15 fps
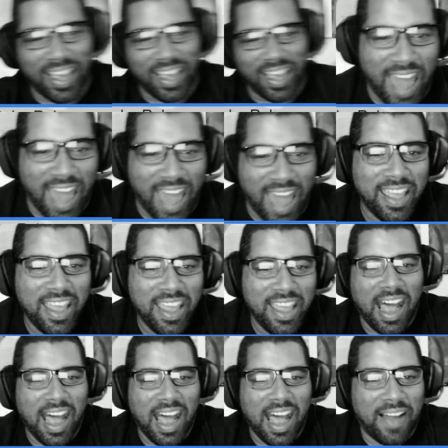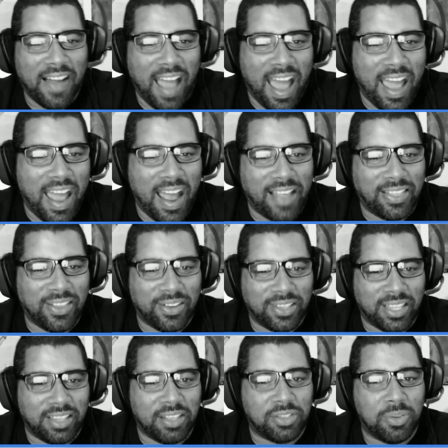it. I thought
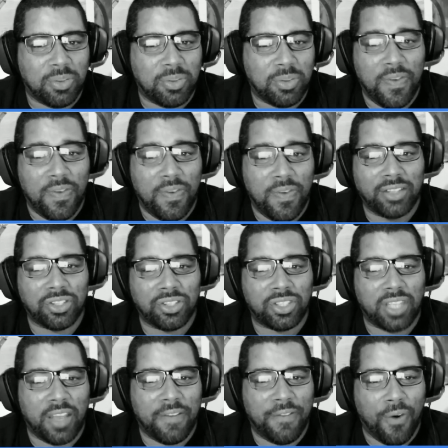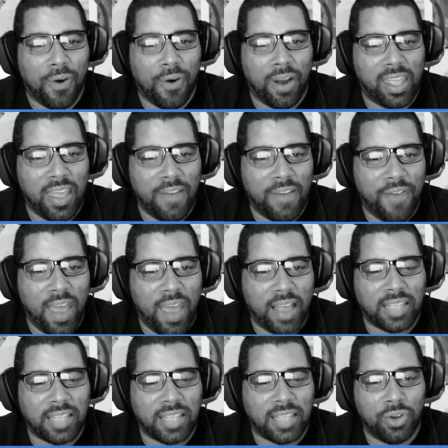that this would be very interesting for King
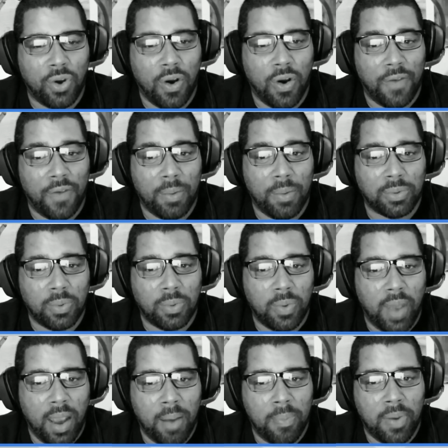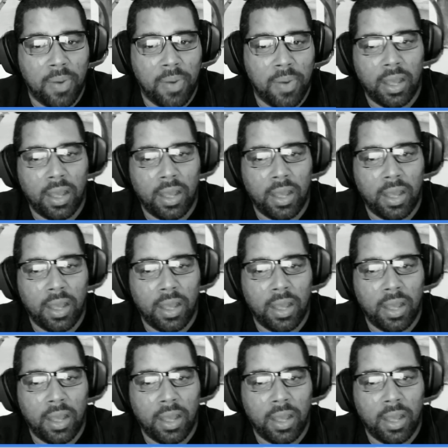Face. I don't know if he was aware, but